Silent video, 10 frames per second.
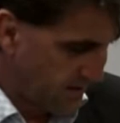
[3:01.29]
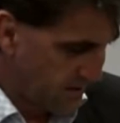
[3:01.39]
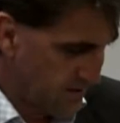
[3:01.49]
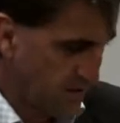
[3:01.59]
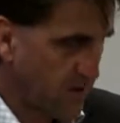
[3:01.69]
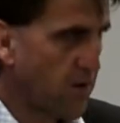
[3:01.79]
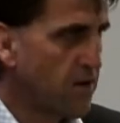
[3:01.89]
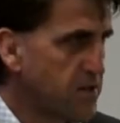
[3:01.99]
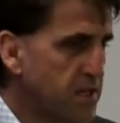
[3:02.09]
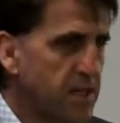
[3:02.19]

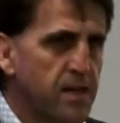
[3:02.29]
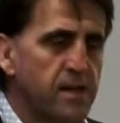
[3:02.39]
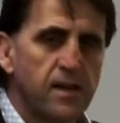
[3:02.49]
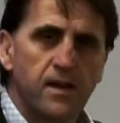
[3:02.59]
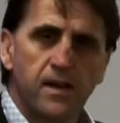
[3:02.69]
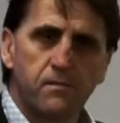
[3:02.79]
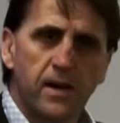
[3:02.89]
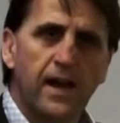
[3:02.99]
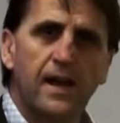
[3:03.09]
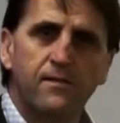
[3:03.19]
psychology and
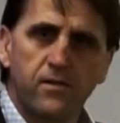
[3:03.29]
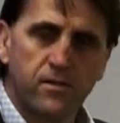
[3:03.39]
behaviour